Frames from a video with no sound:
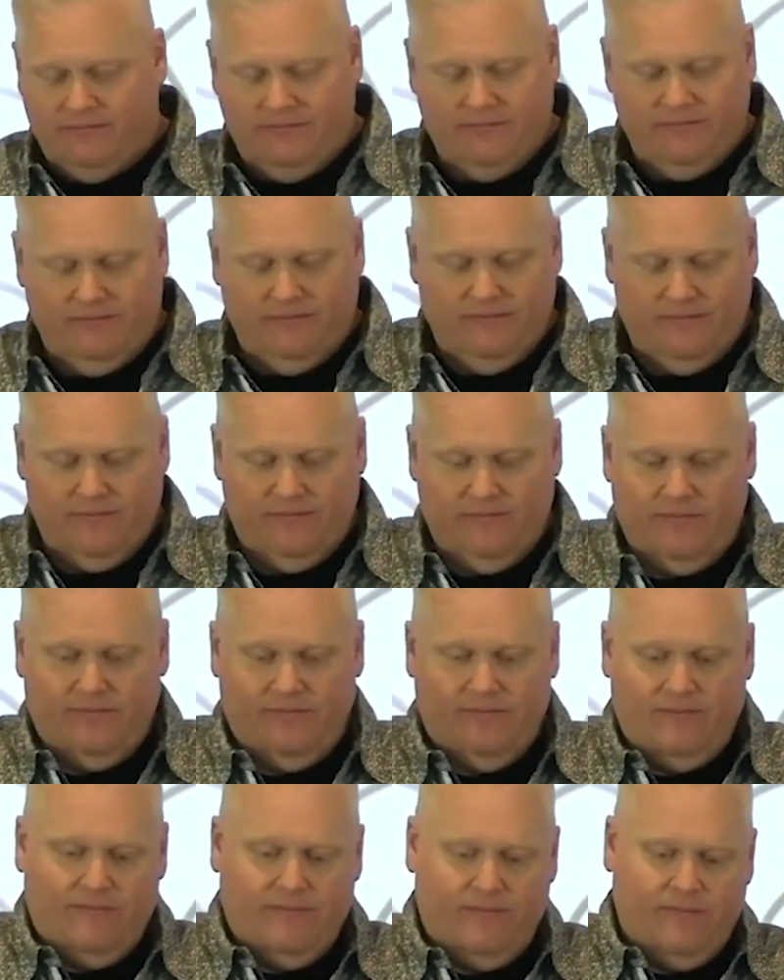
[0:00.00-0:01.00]

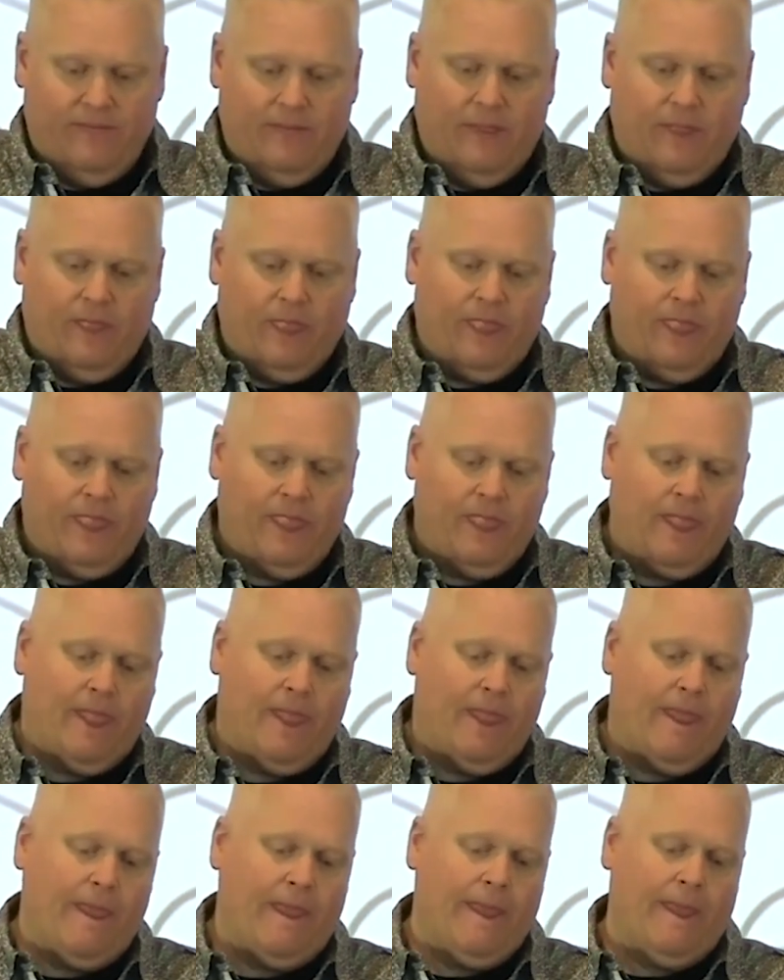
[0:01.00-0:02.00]
No one is speaking in this clip.